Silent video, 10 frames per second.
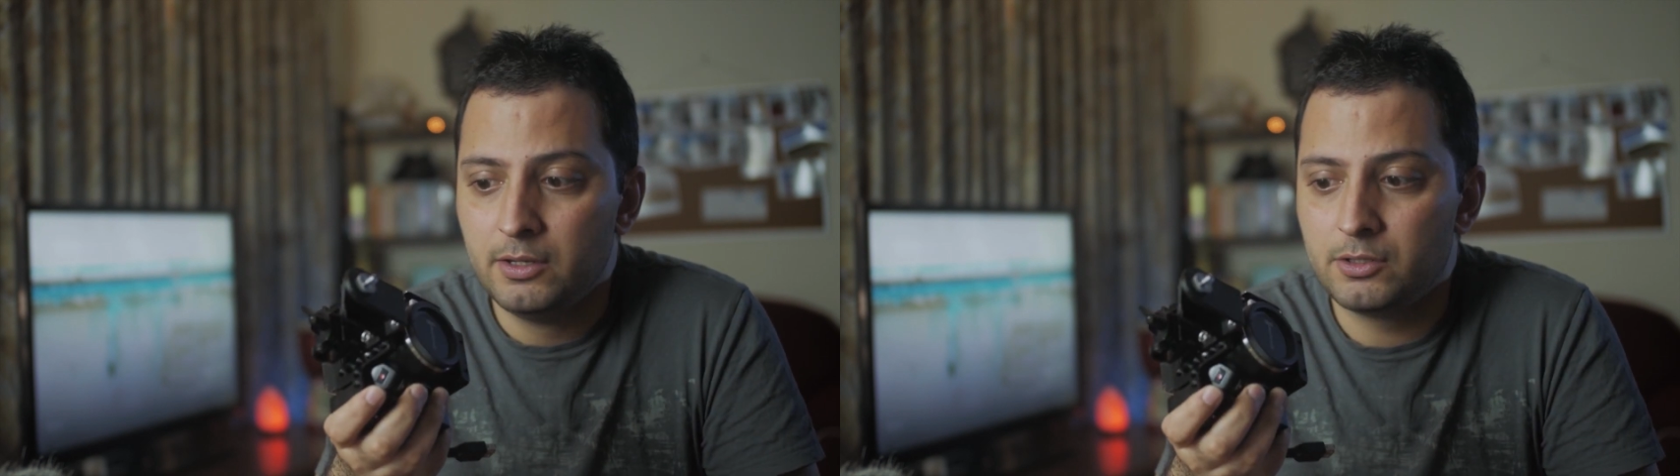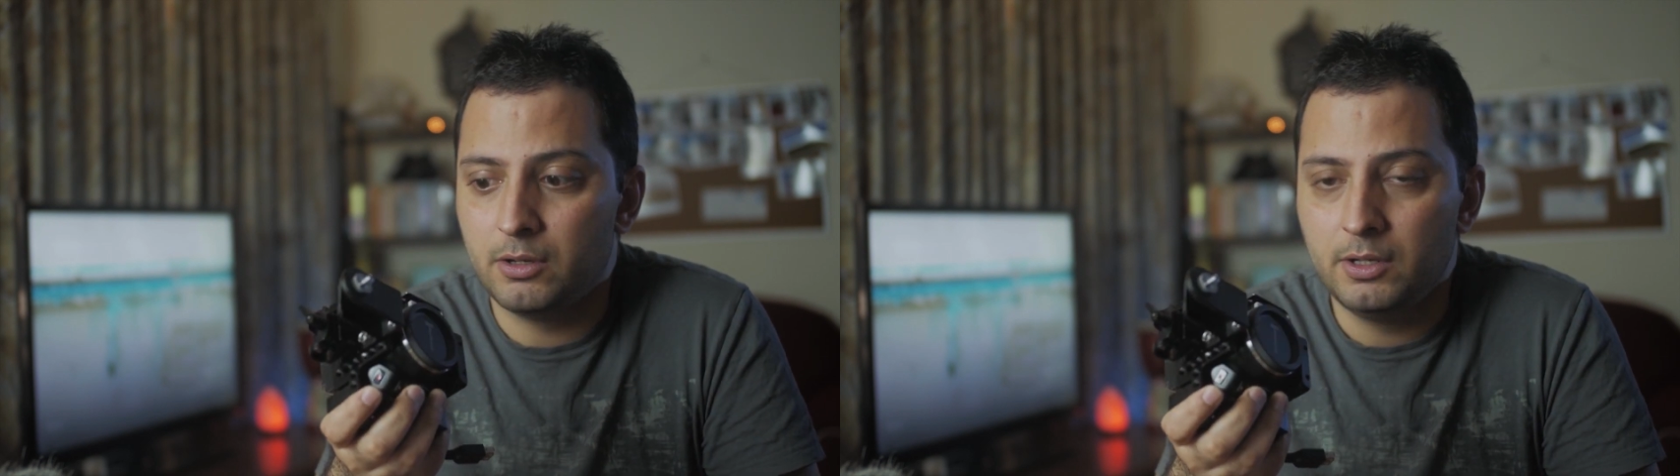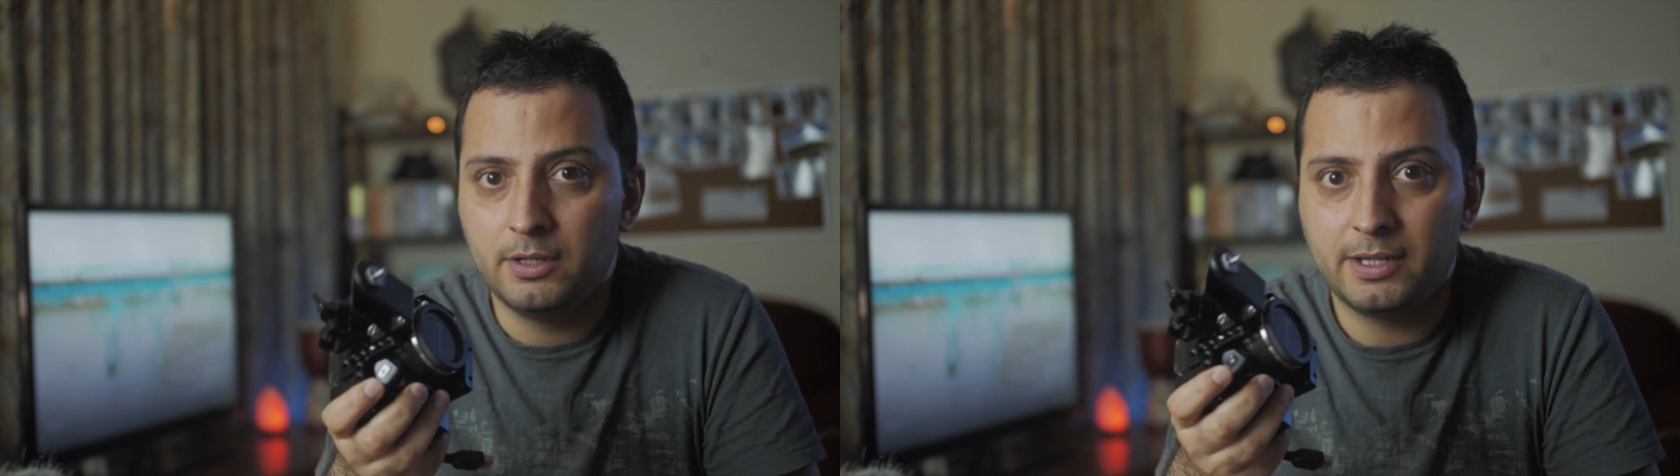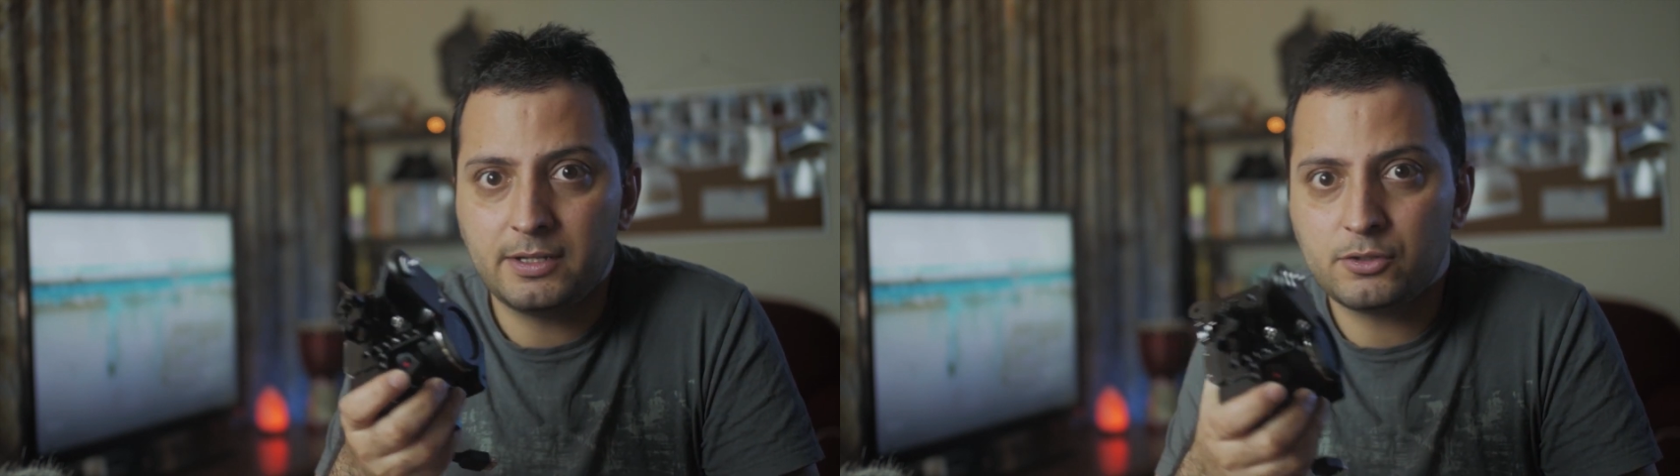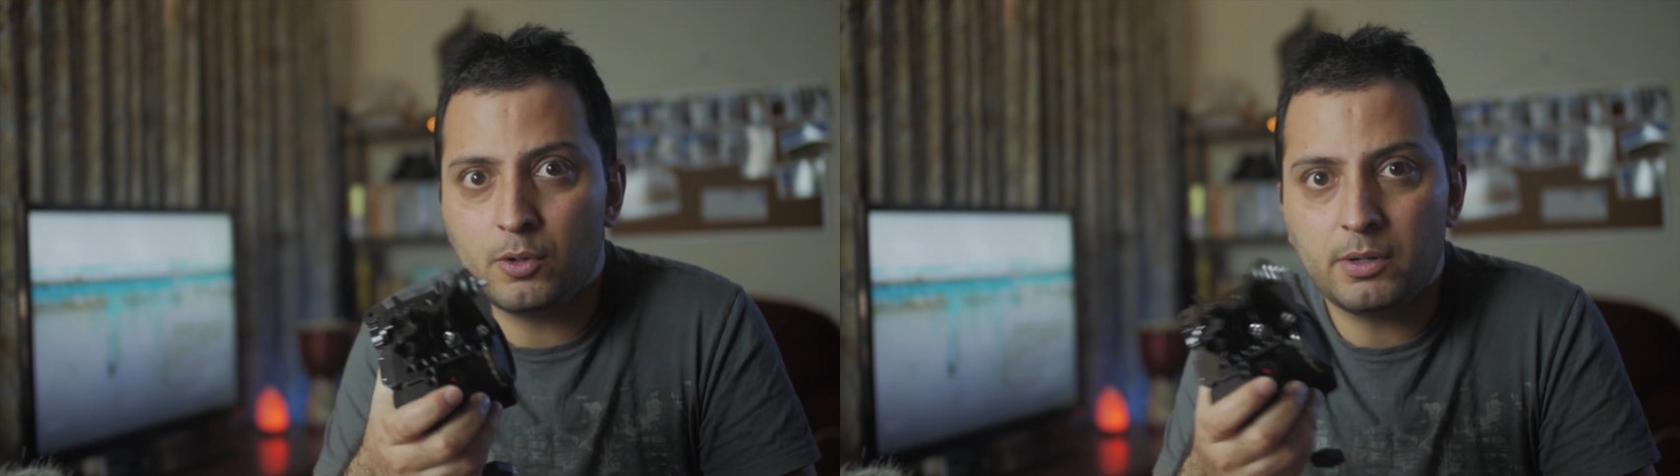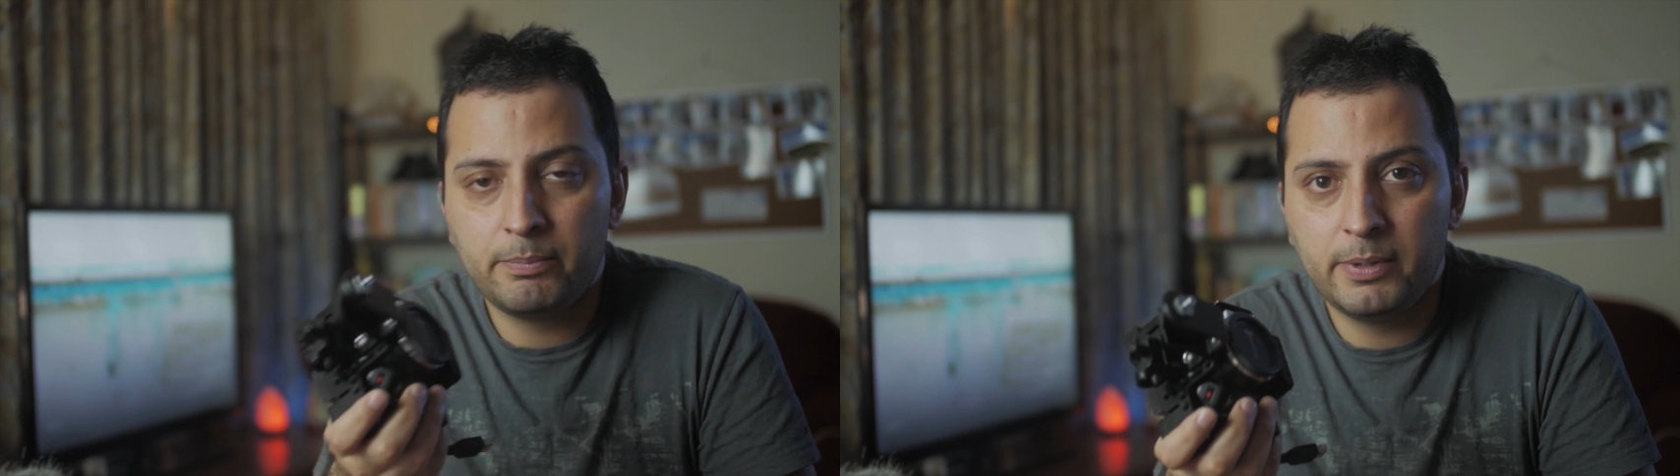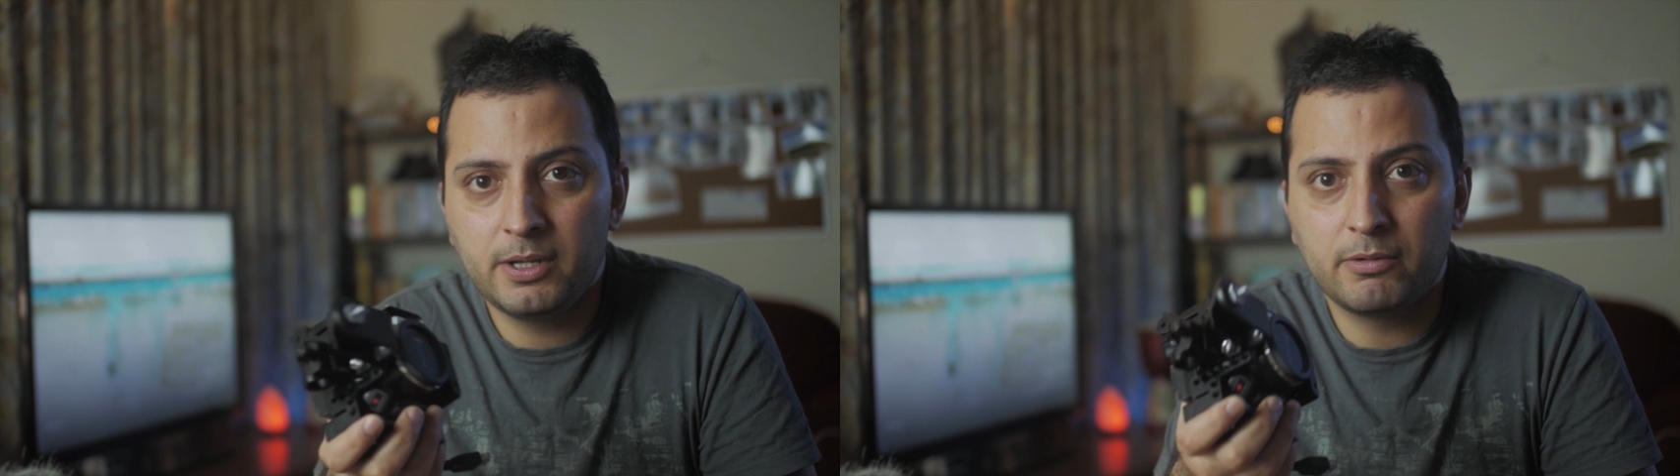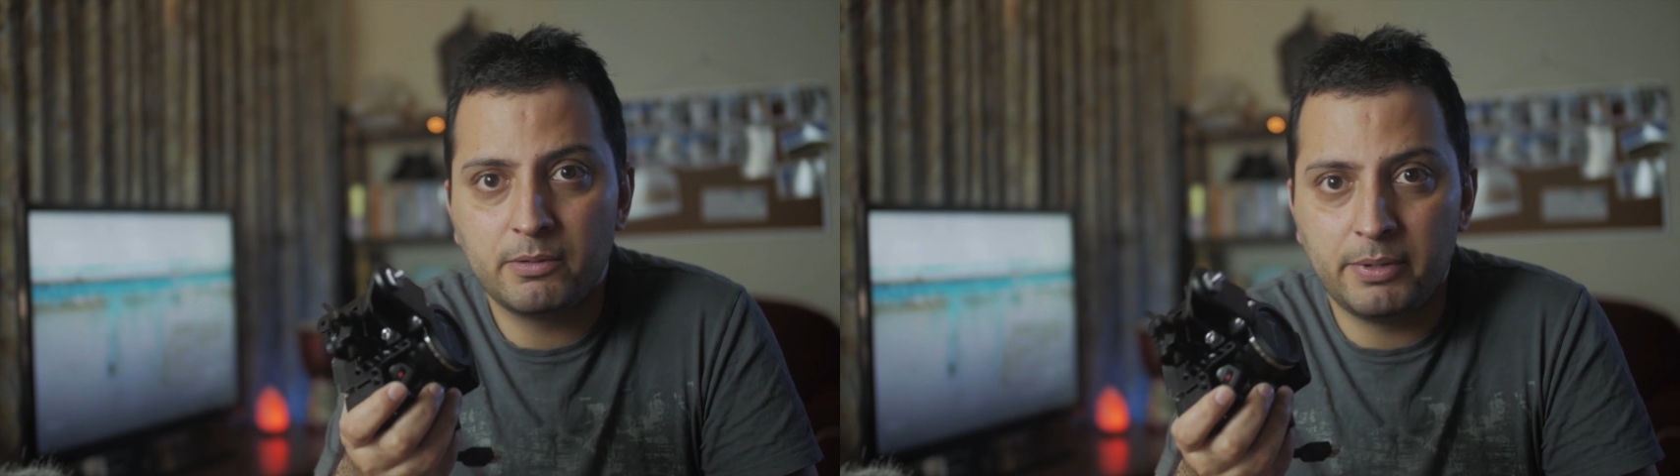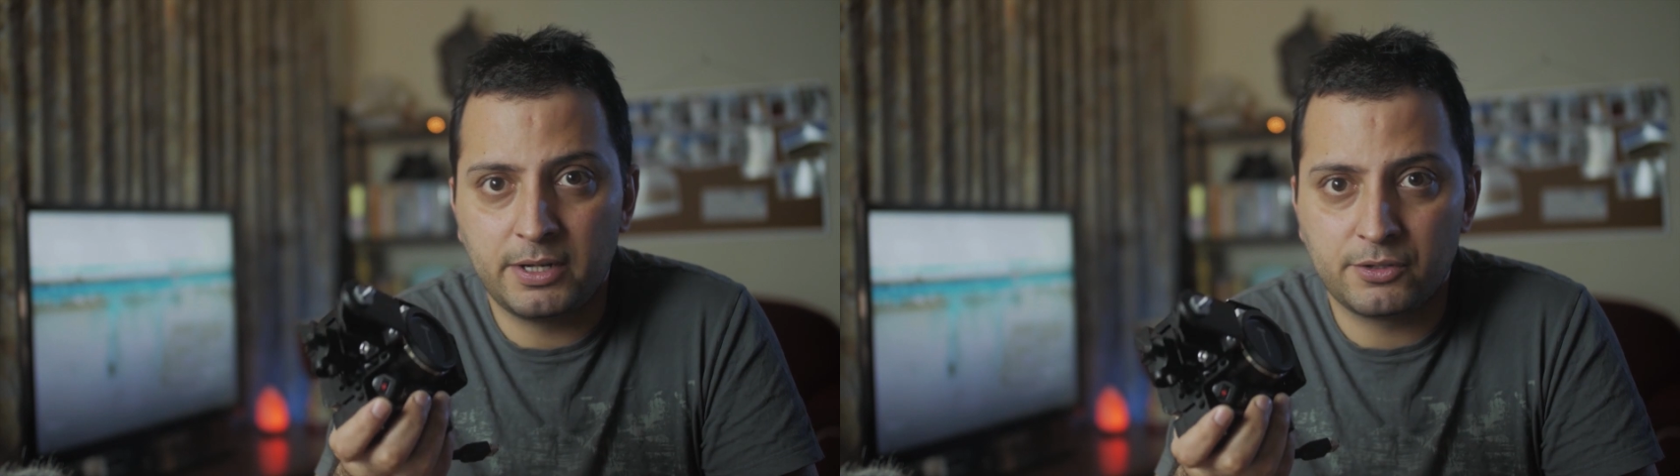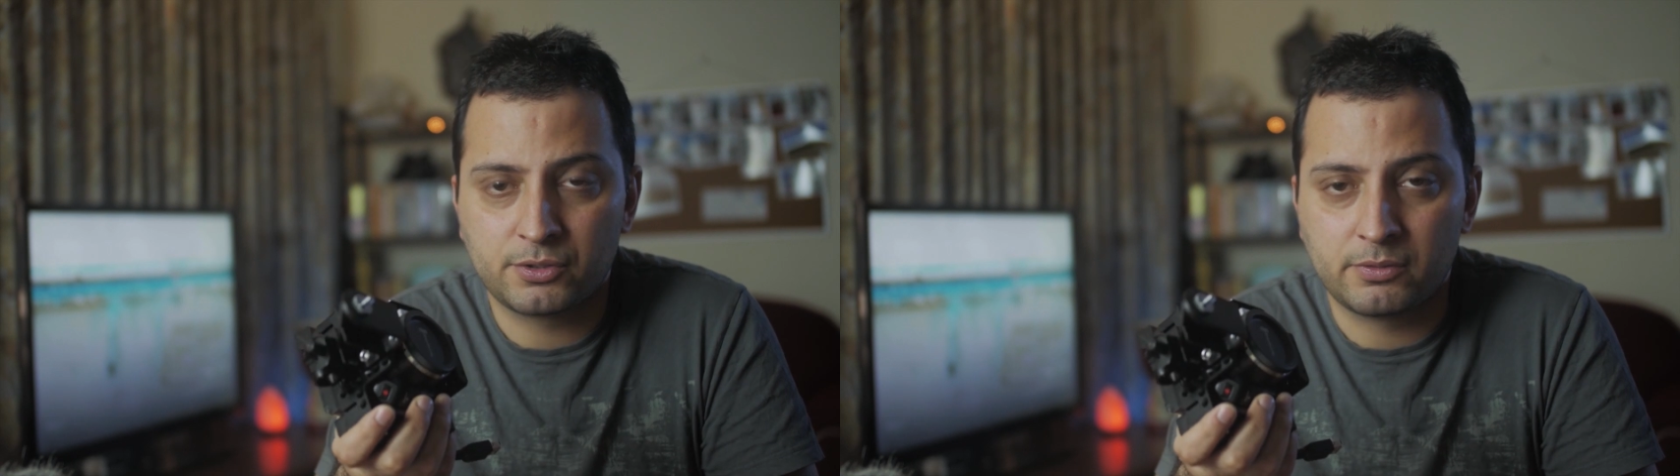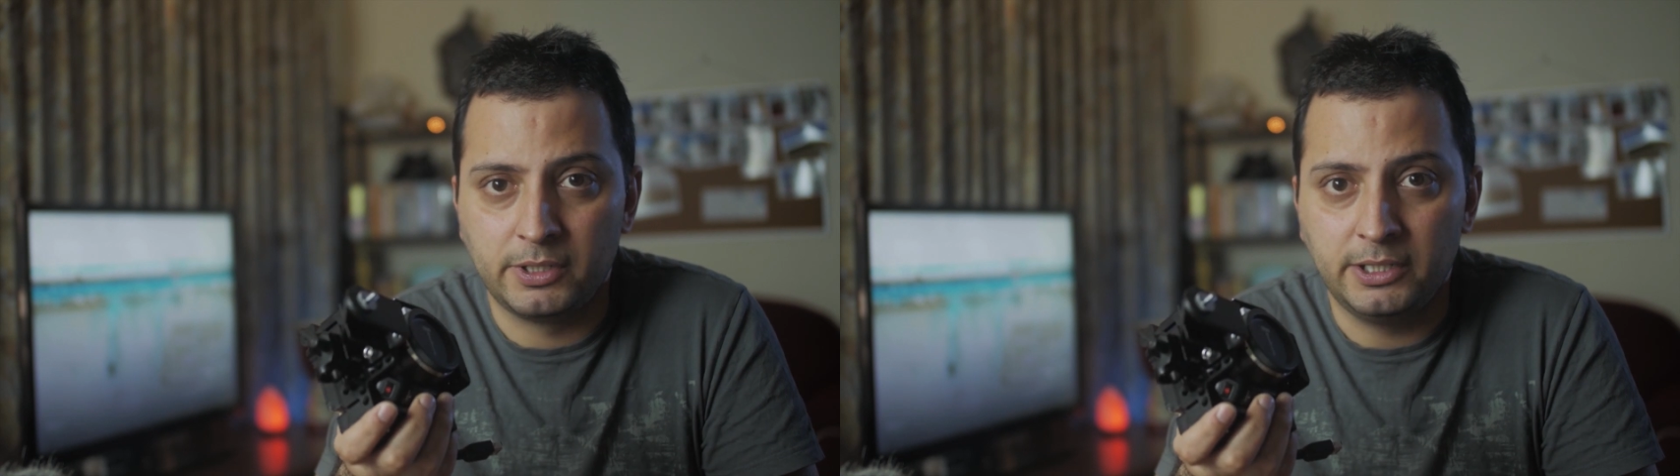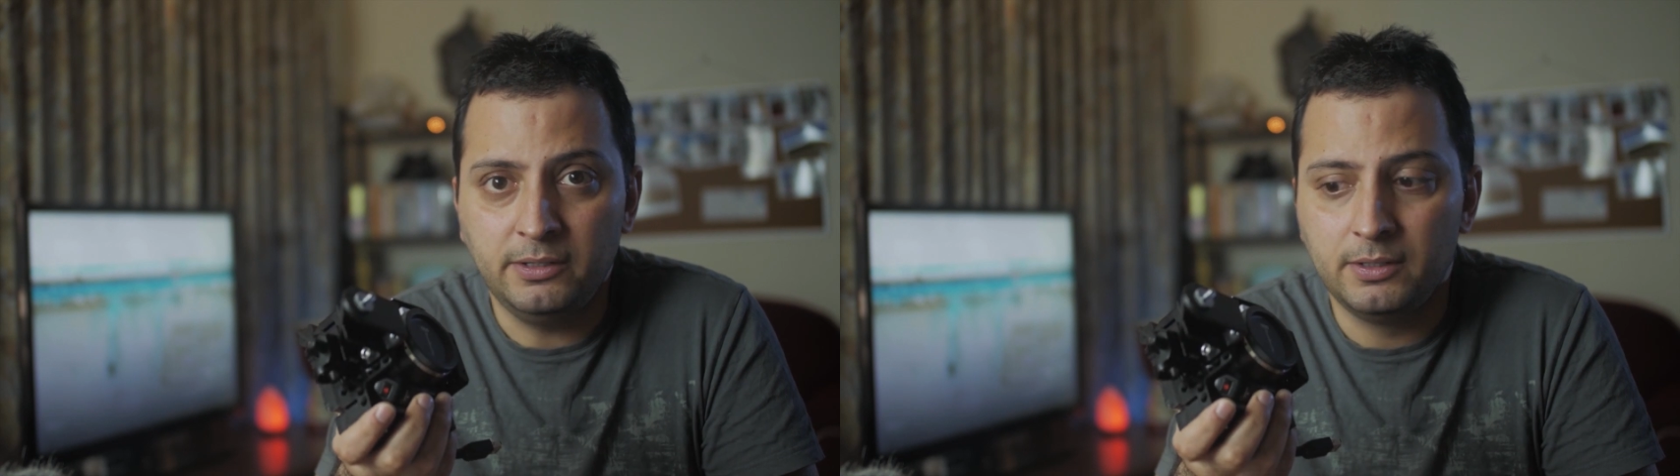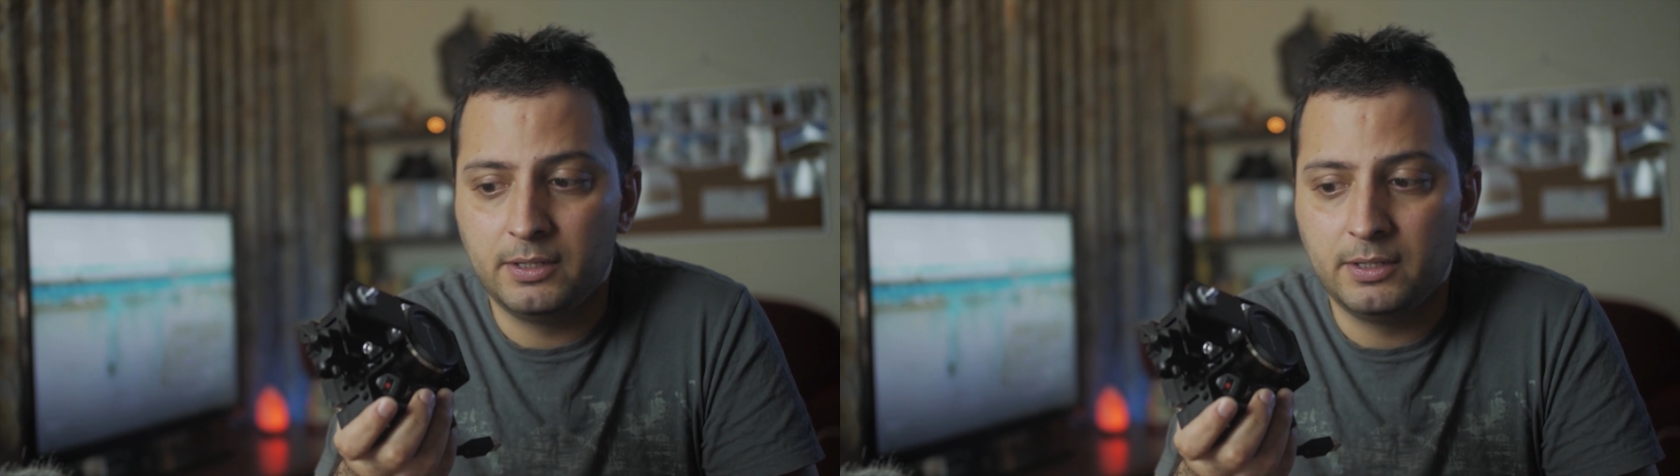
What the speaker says: So that has got a bigger and better screen